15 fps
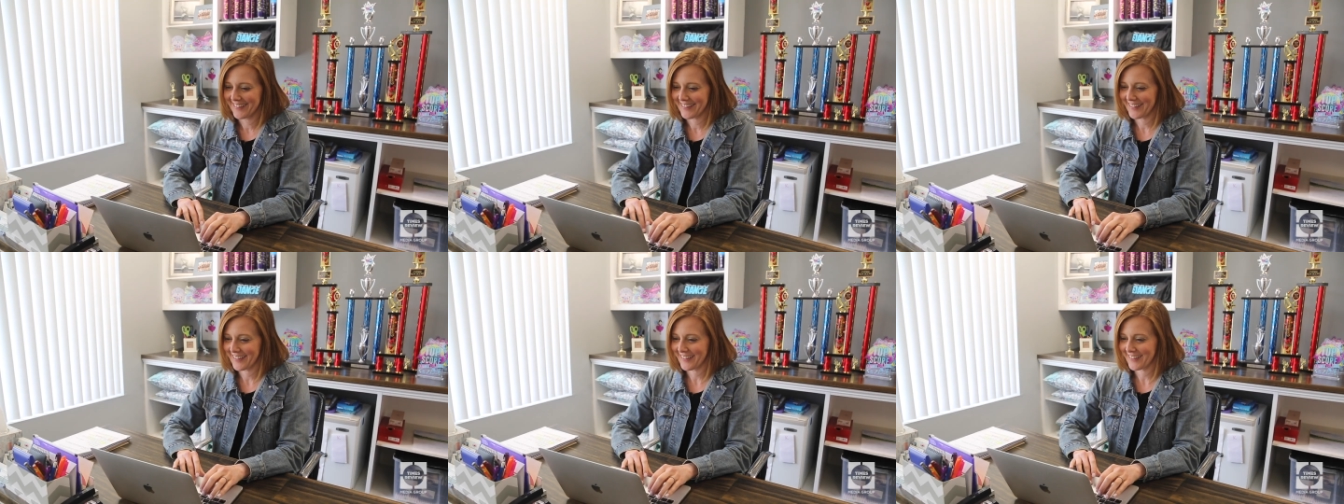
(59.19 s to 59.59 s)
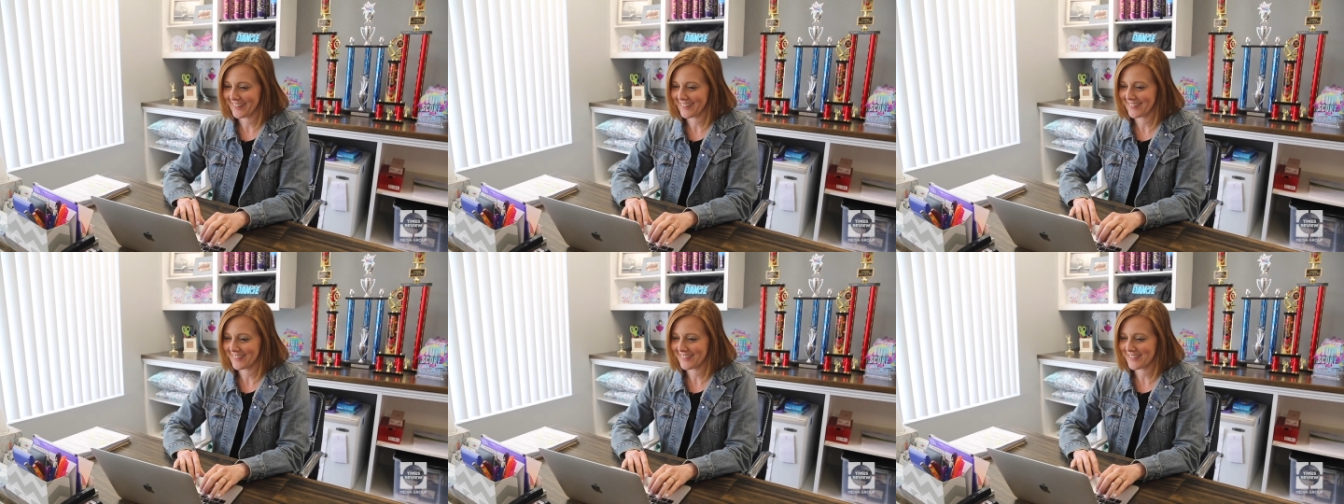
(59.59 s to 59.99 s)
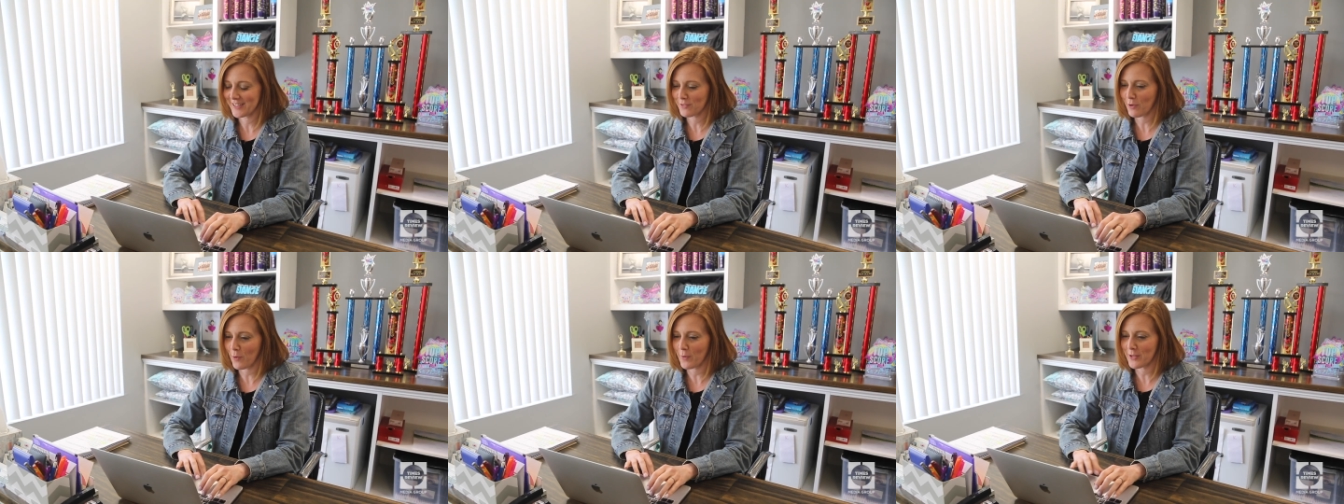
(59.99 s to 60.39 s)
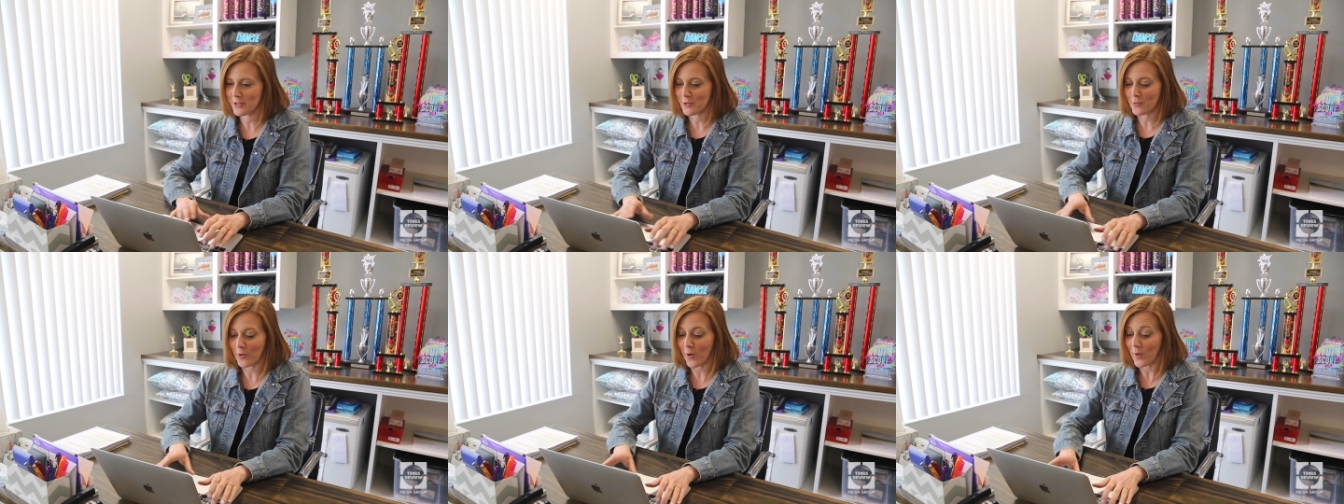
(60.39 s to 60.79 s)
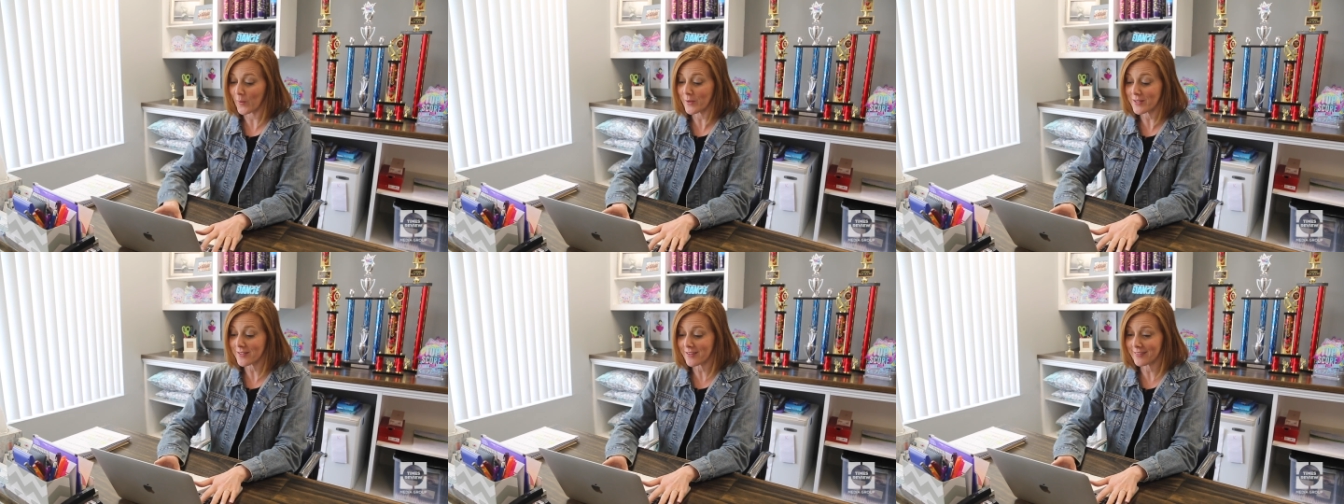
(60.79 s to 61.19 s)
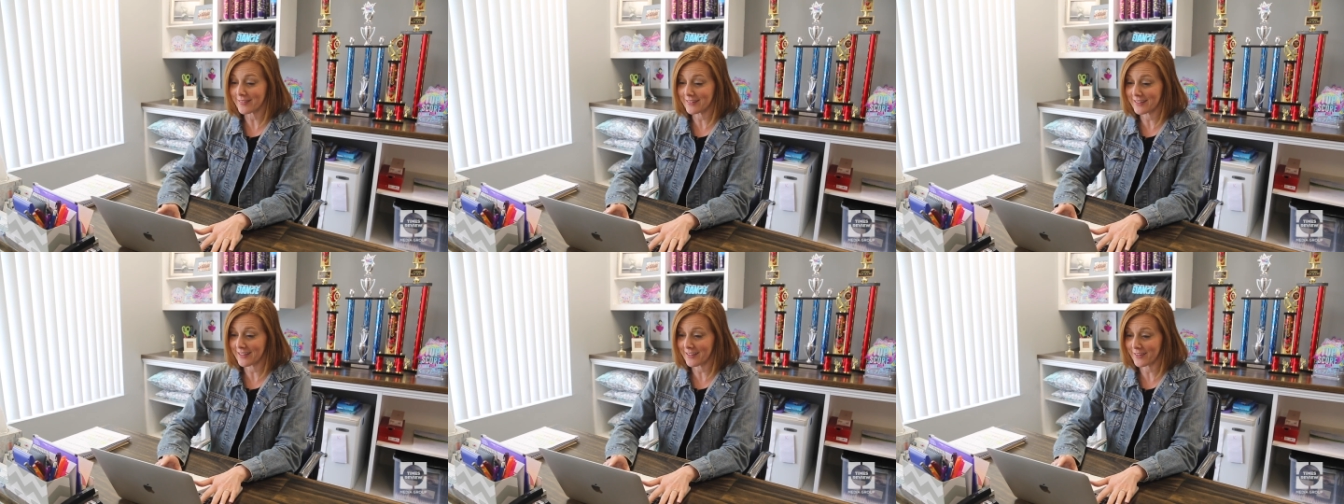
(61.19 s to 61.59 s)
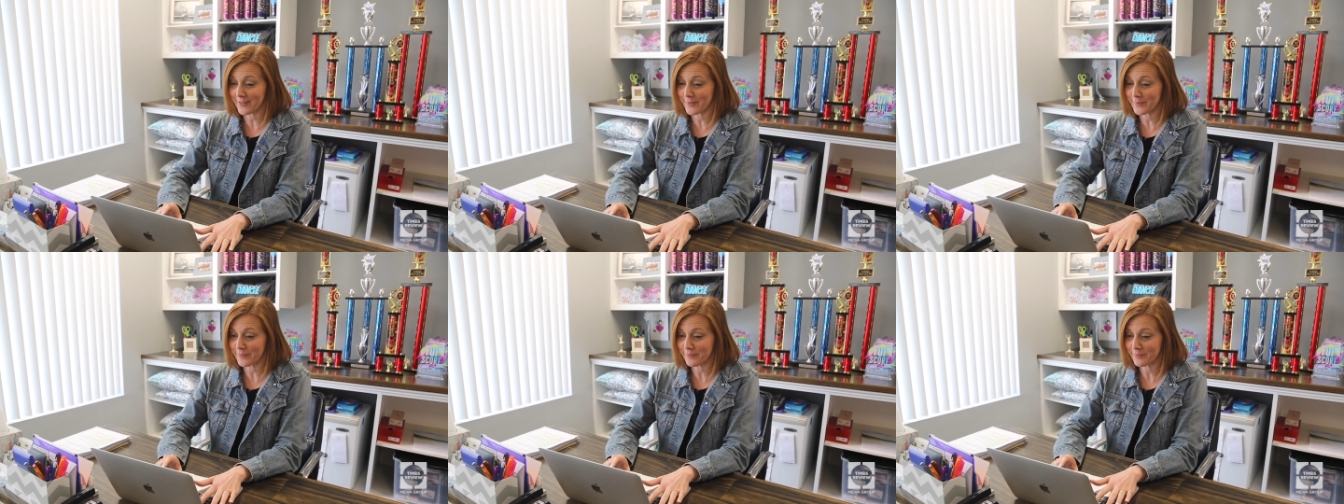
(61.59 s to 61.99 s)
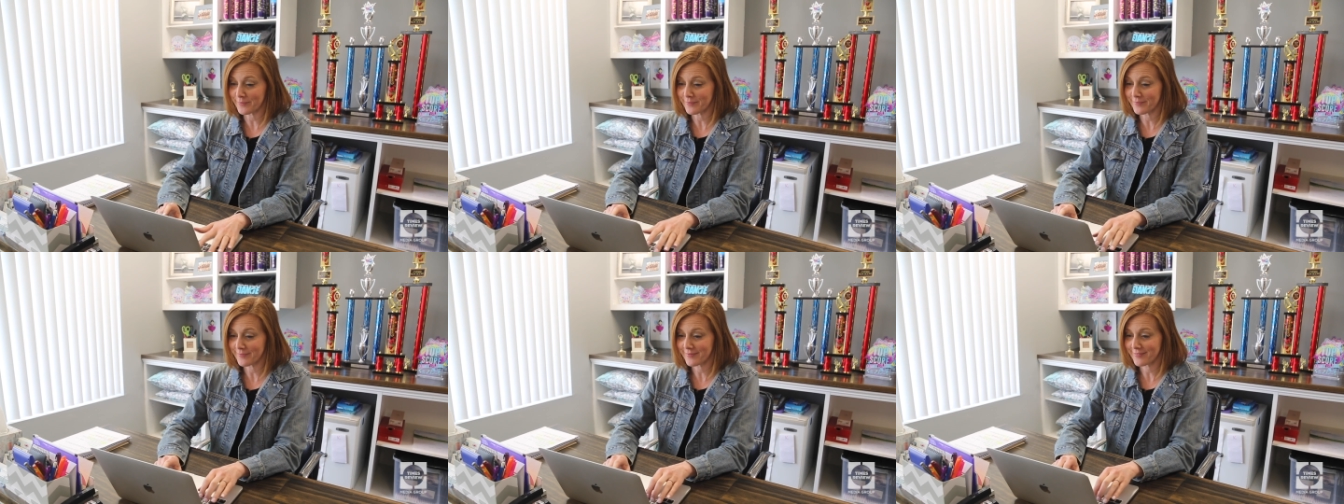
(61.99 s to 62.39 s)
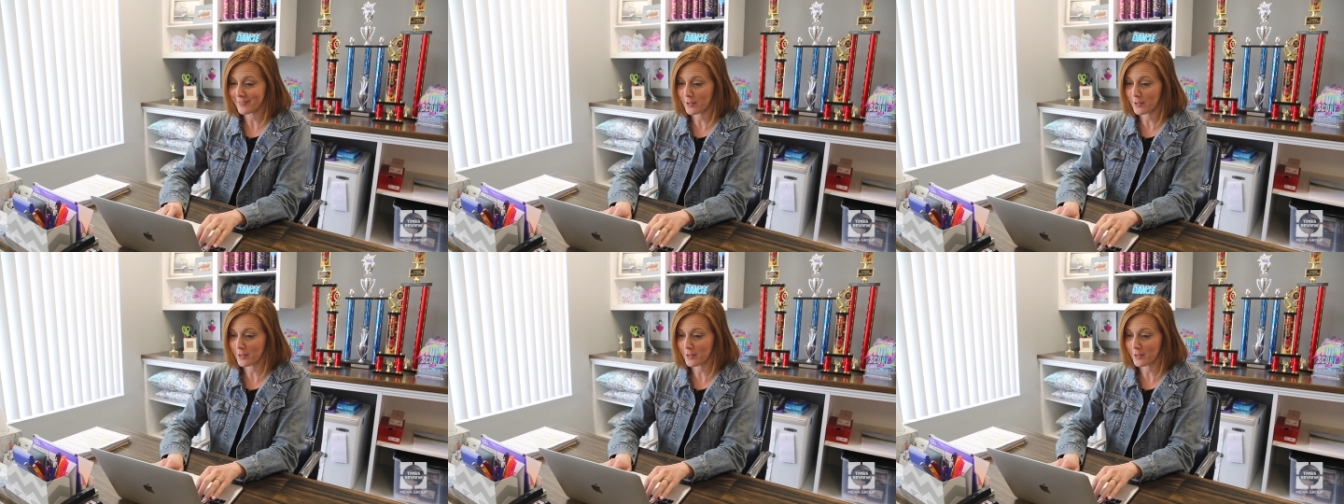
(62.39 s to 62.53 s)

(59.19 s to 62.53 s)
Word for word: We come in, we answer all of our phone calls and all of our